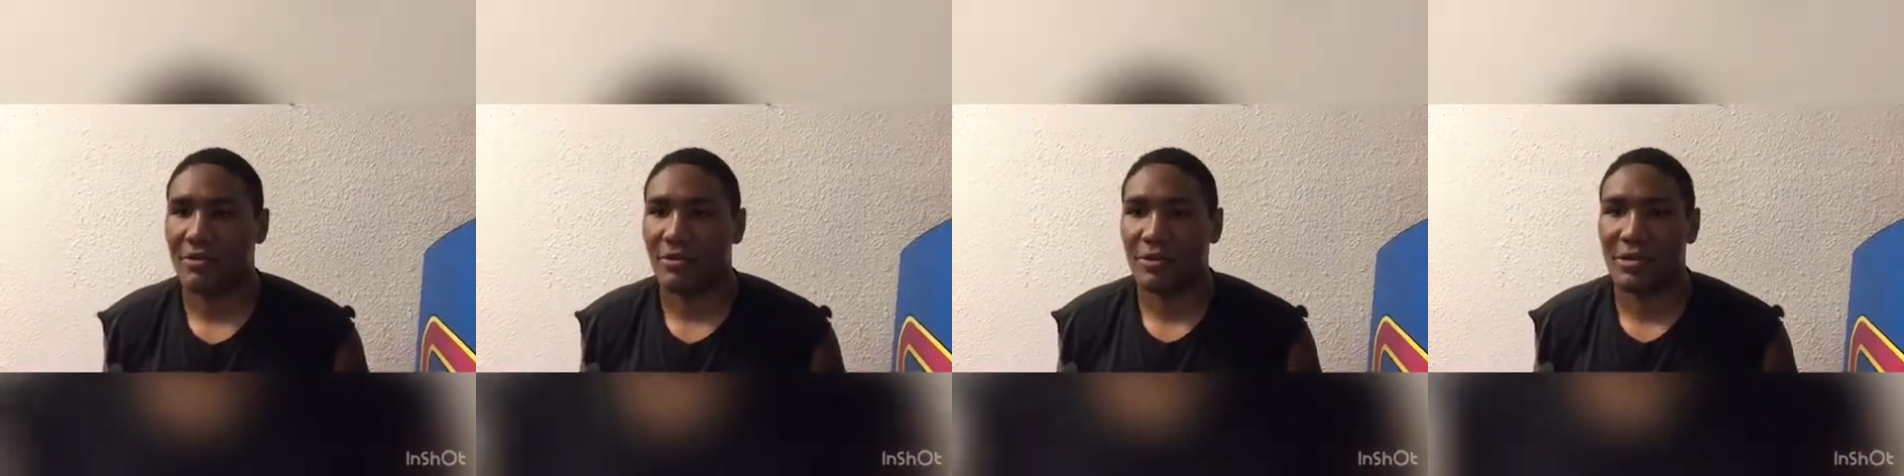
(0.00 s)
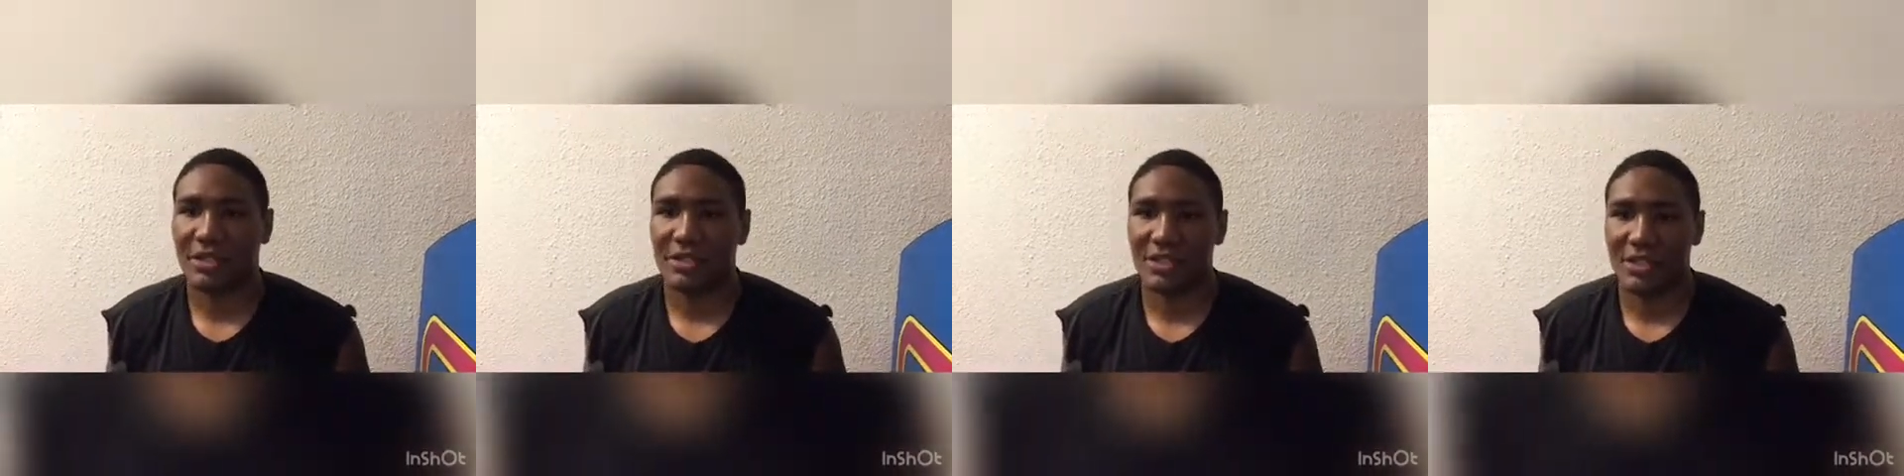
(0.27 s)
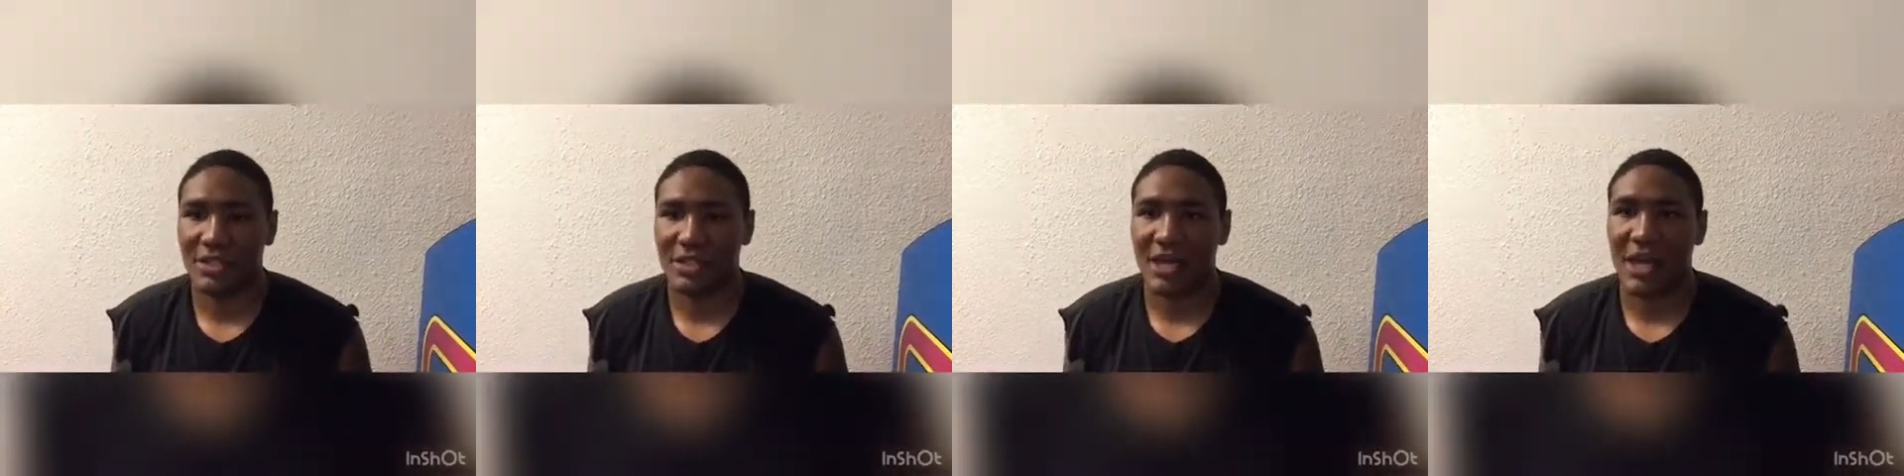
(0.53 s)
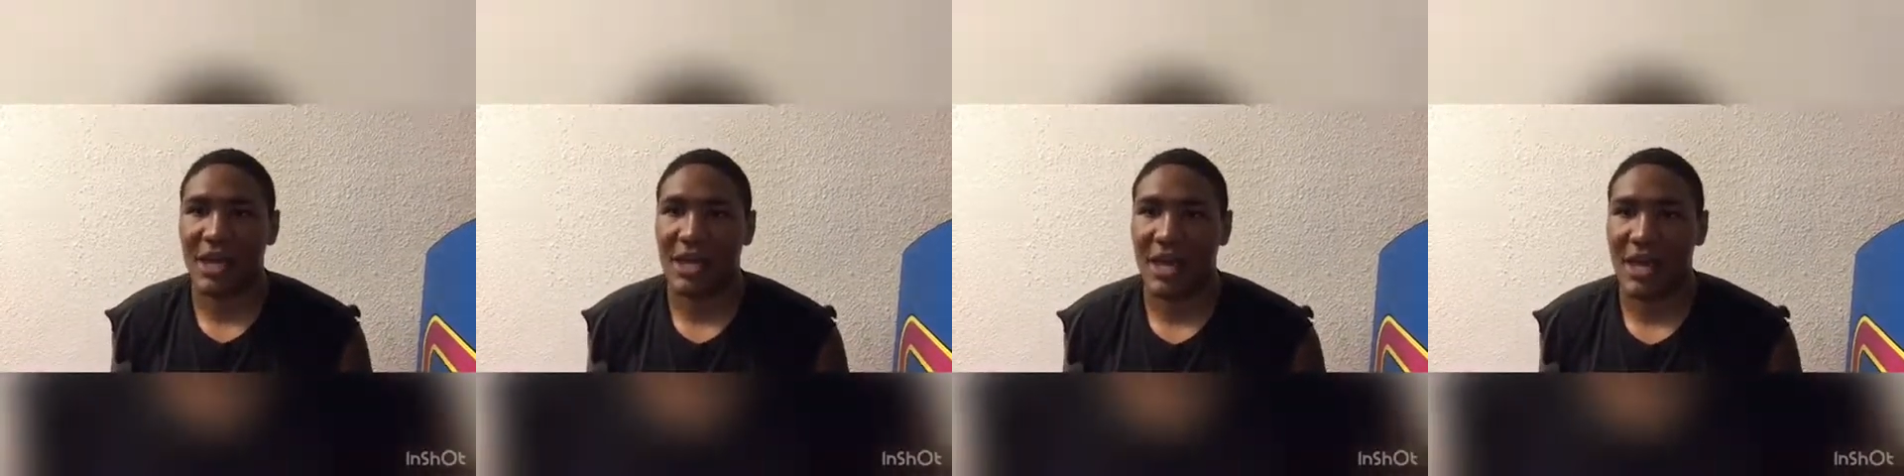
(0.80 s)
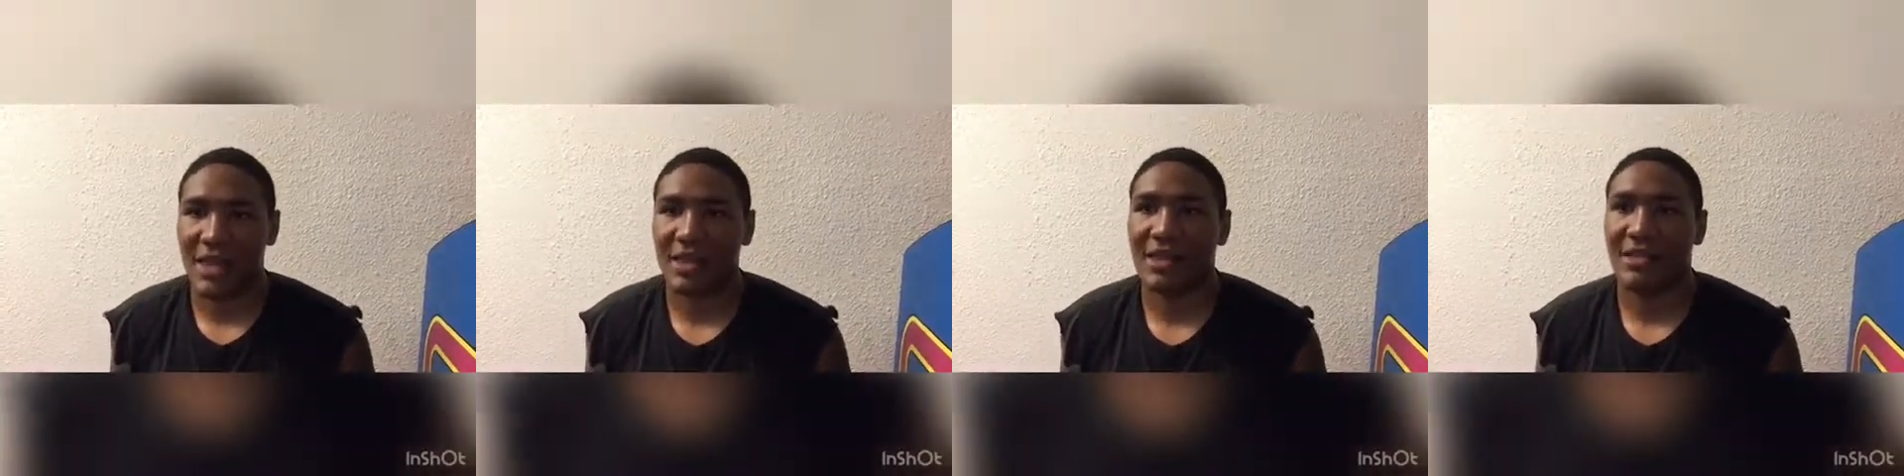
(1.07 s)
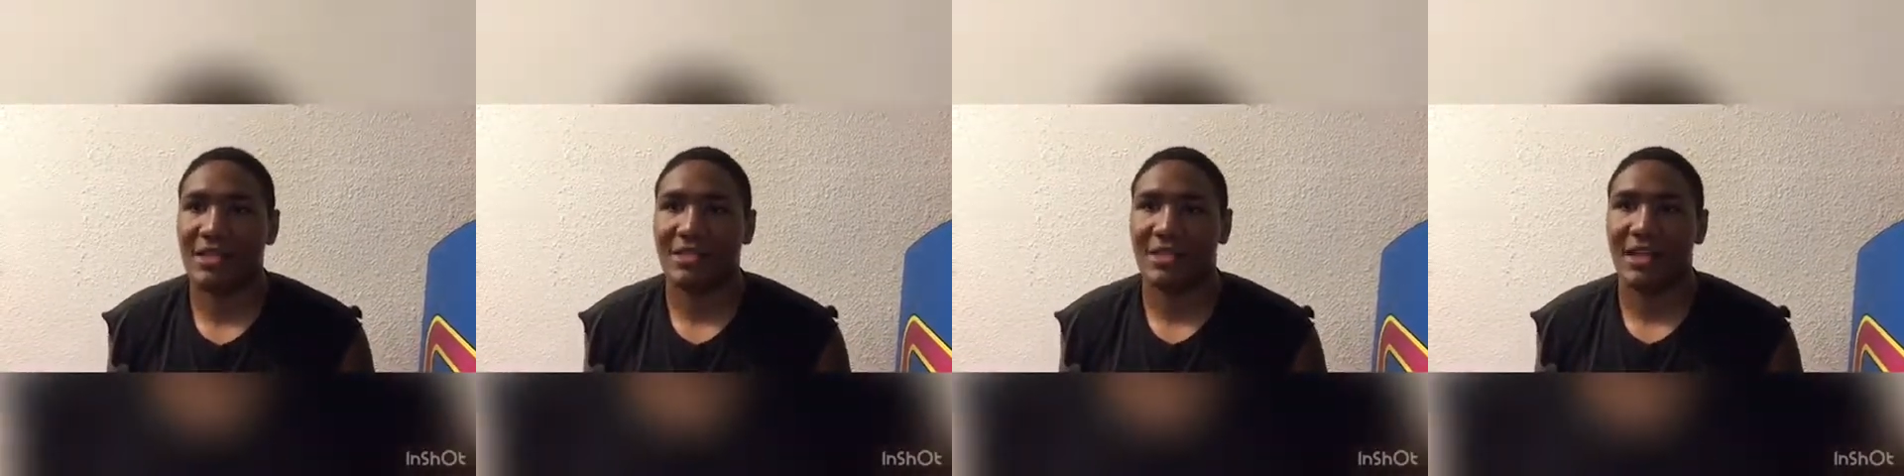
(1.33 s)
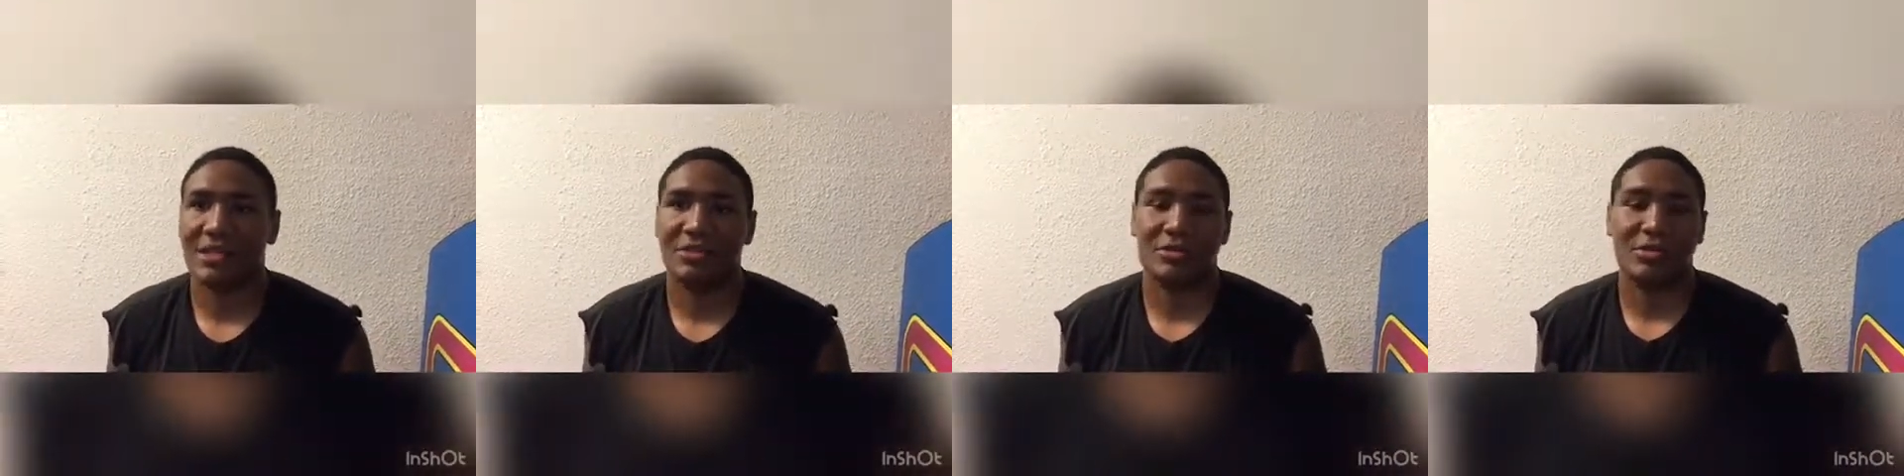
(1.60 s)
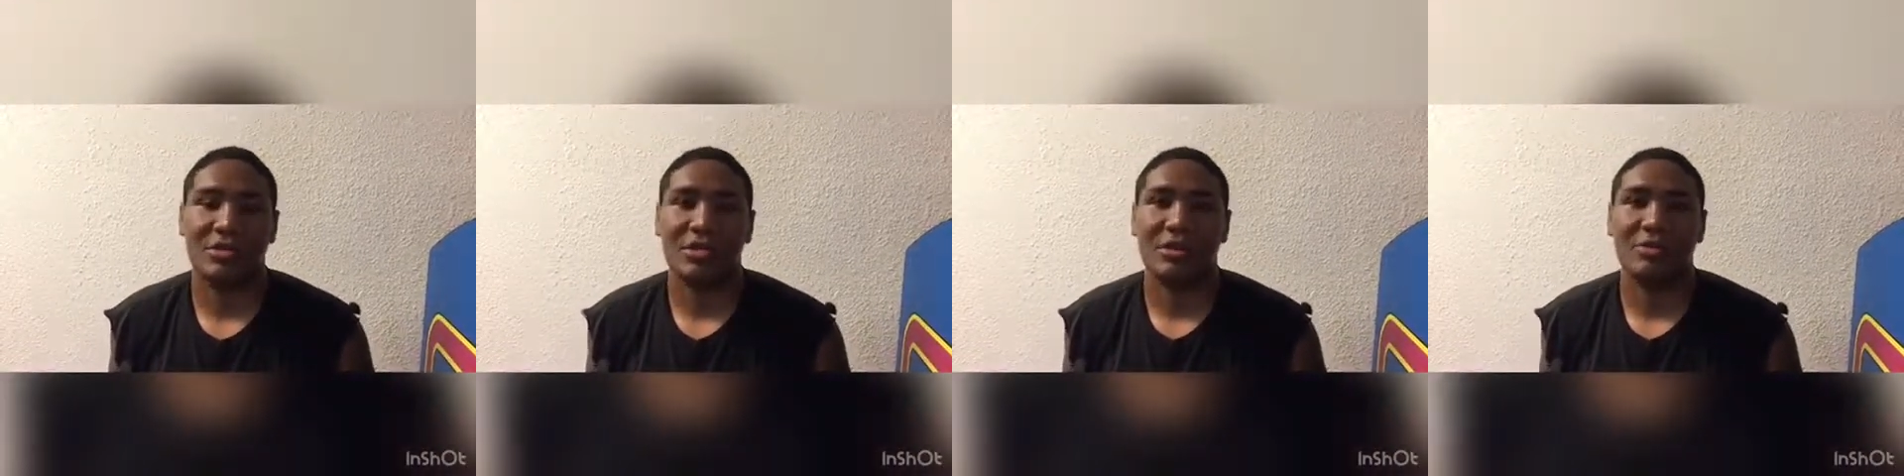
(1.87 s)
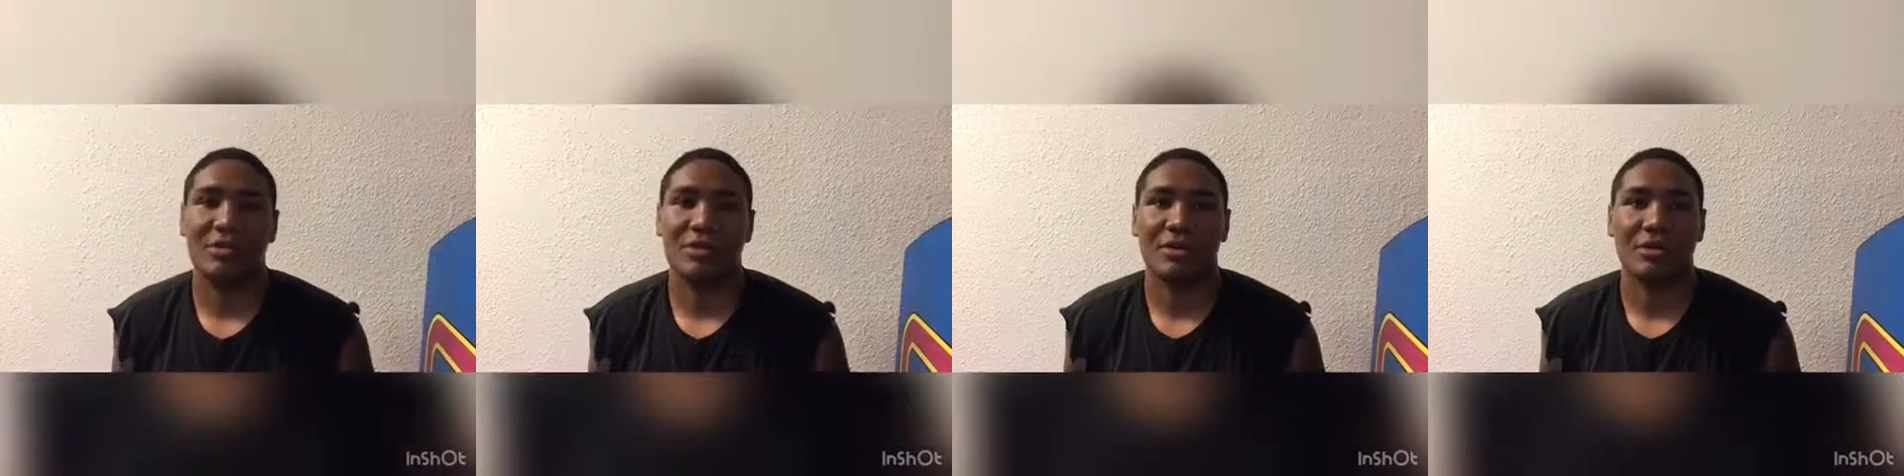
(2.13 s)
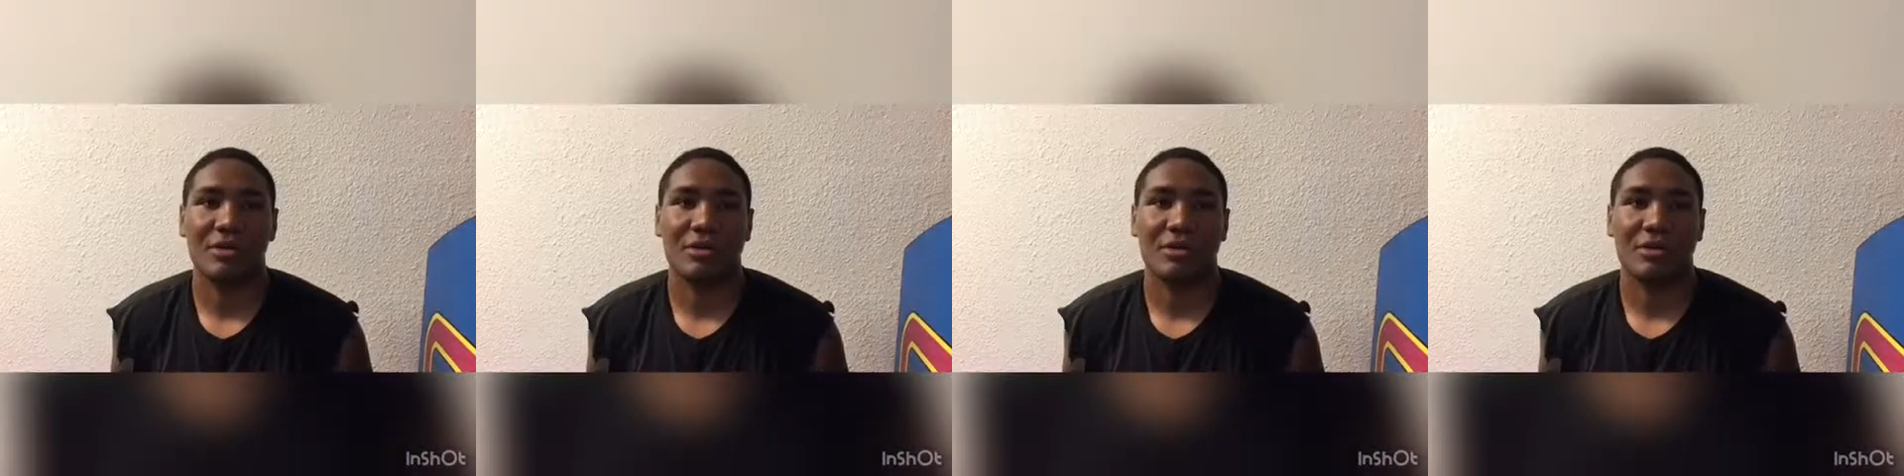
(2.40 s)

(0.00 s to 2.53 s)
Ruiz just got Anthony Joshua's number.